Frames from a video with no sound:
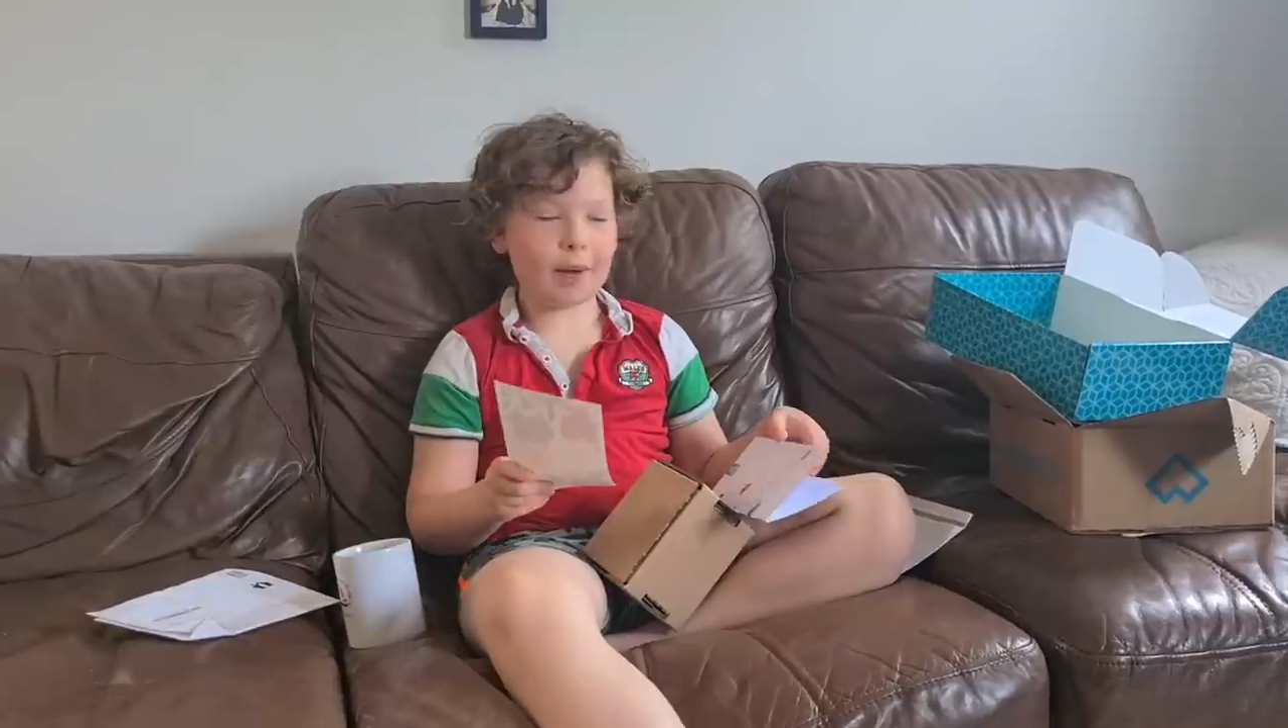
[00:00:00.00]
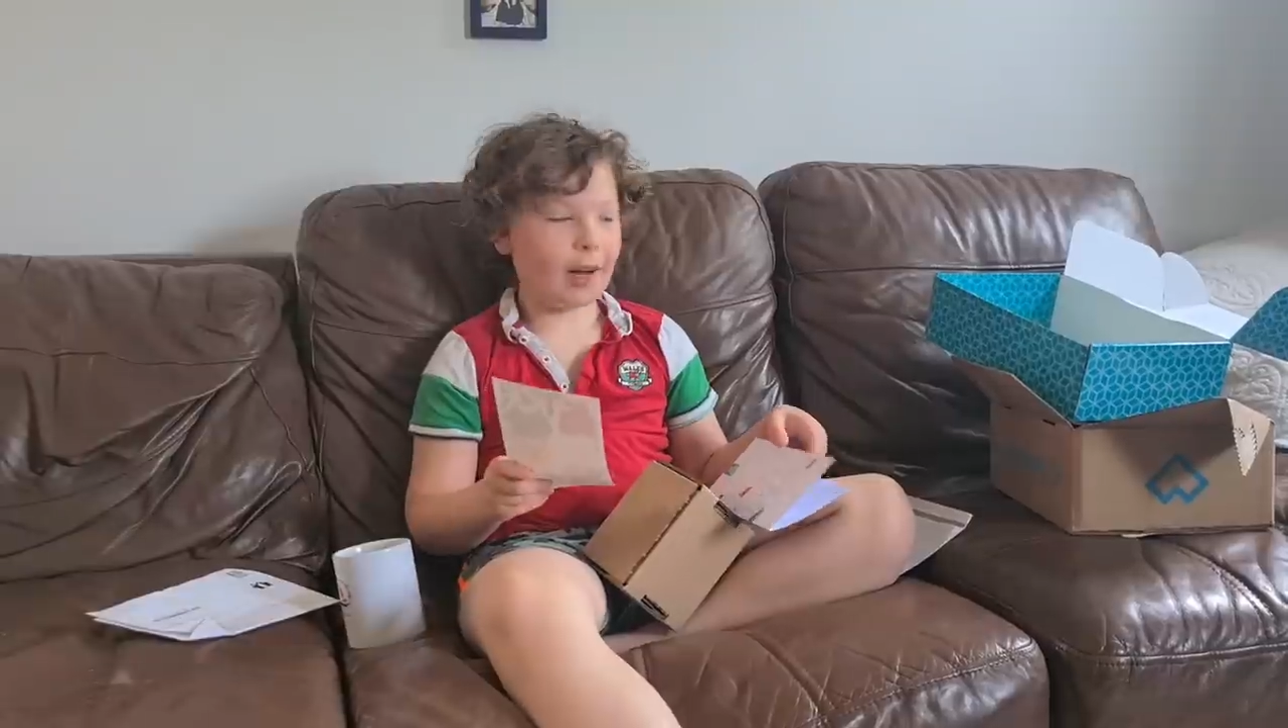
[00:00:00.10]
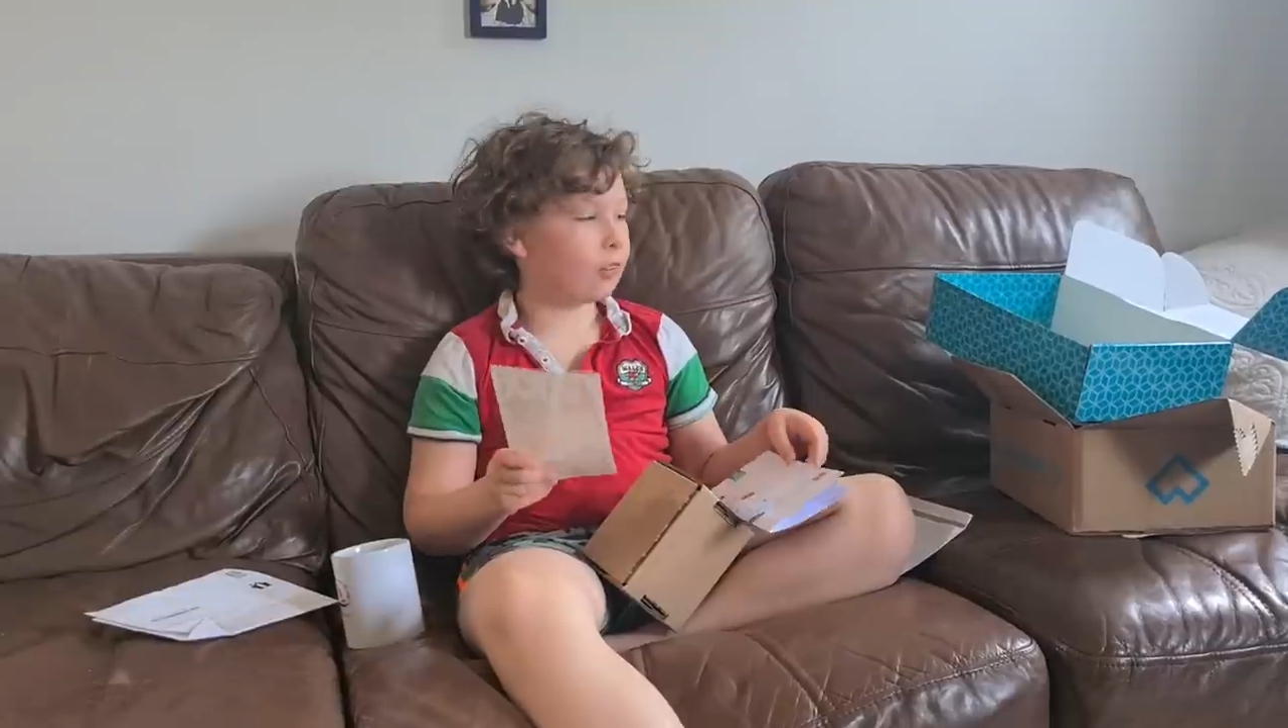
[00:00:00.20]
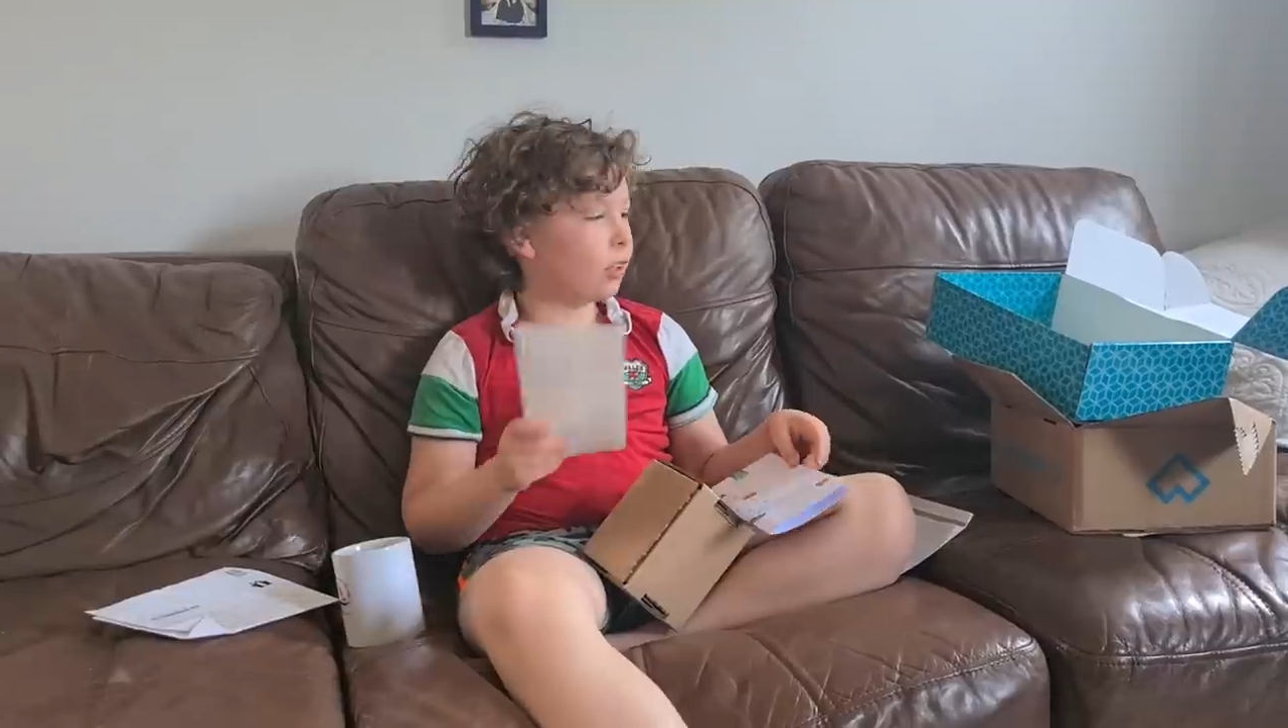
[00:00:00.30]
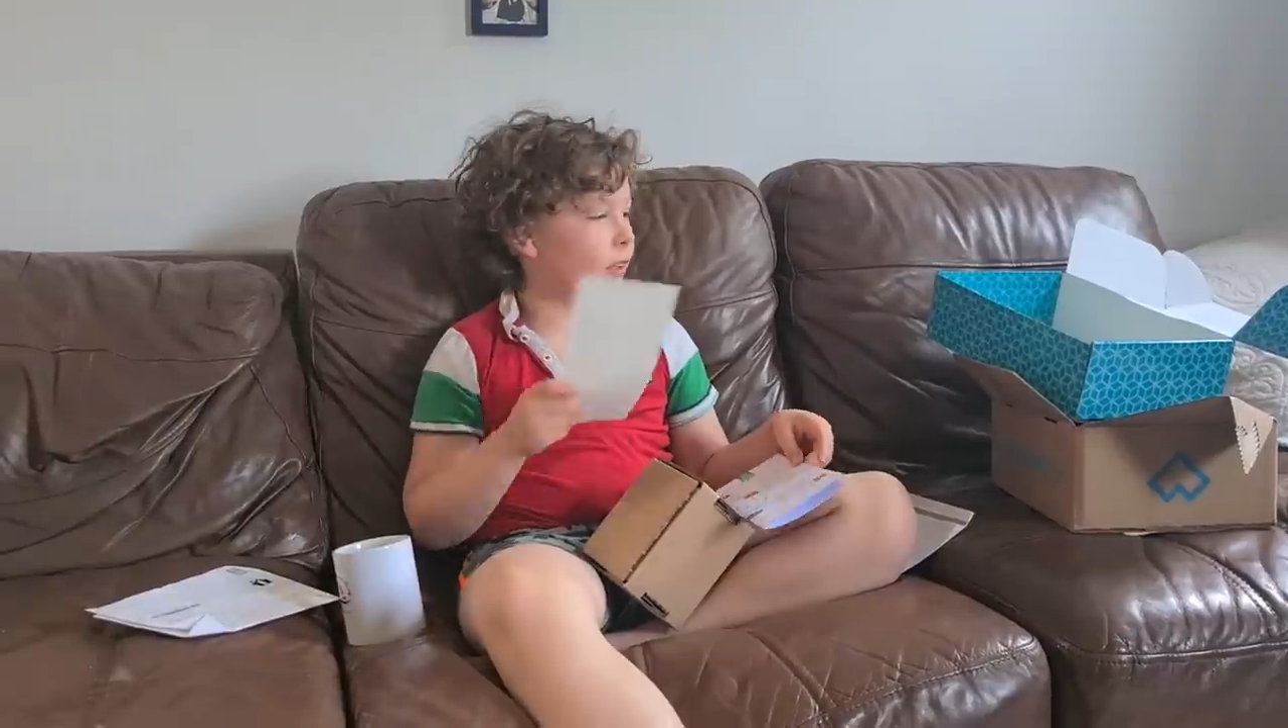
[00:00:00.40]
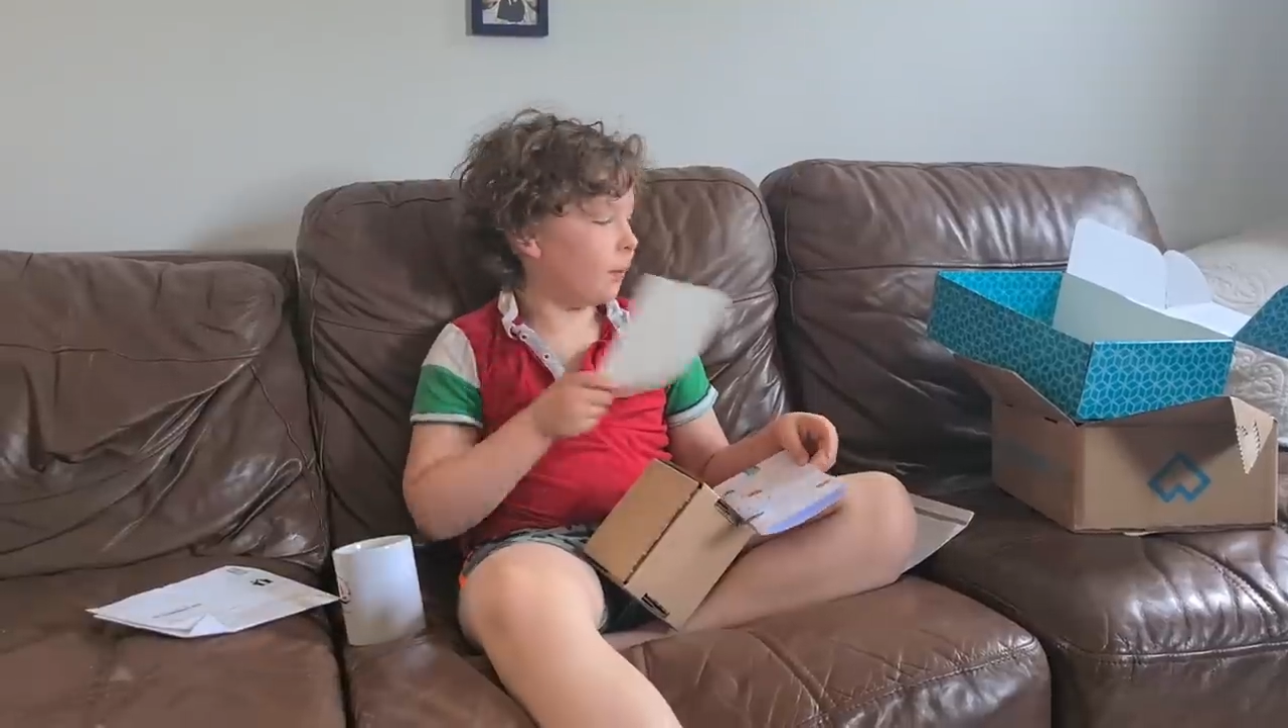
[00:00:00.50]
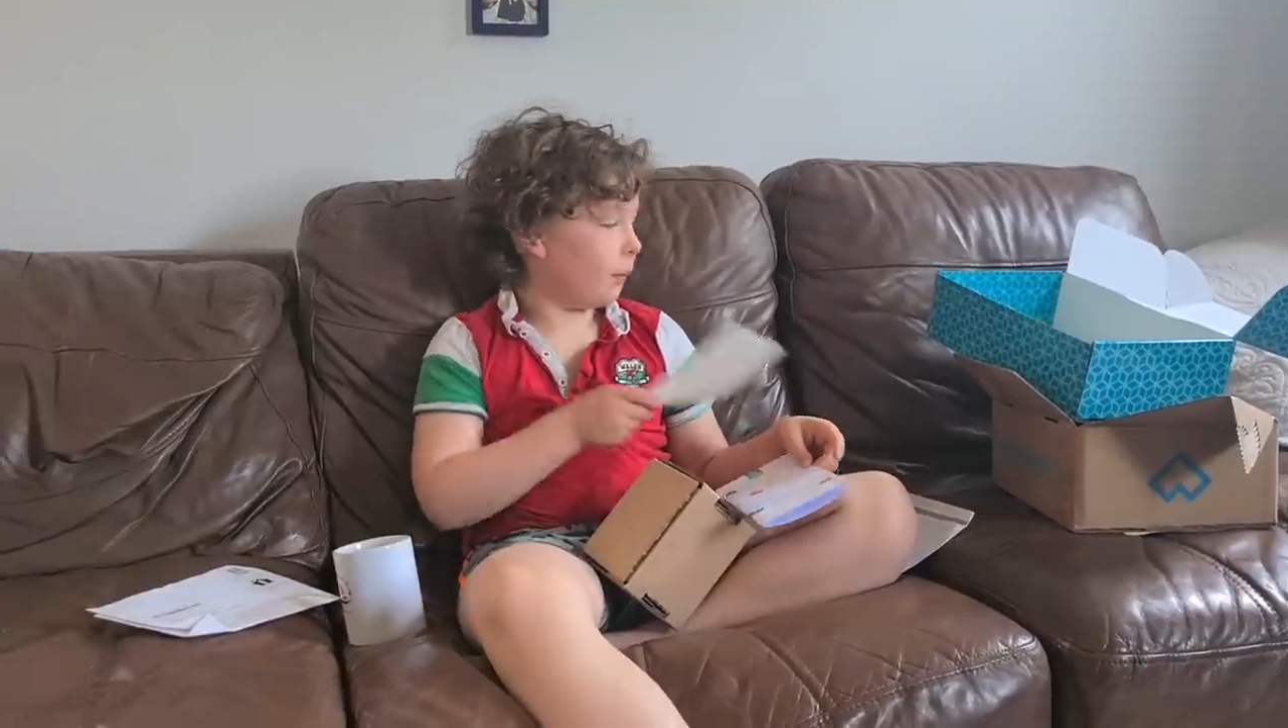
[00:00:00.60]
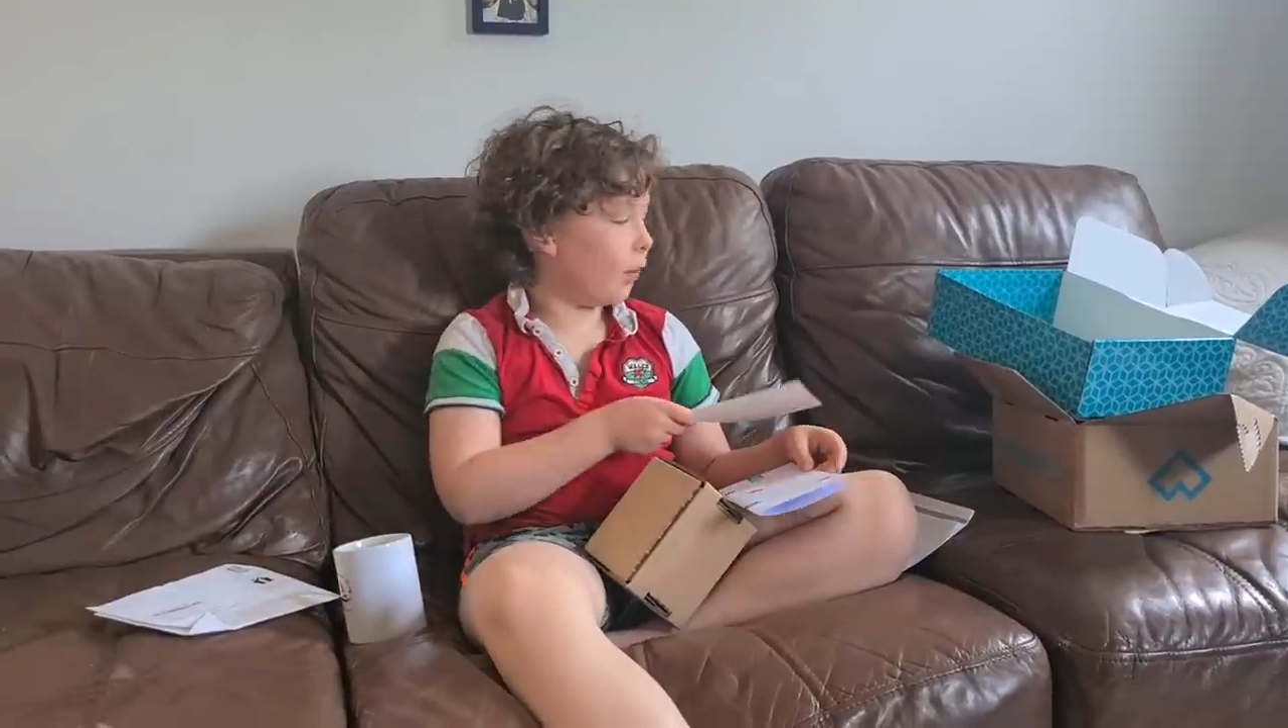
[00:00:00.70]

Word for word: about to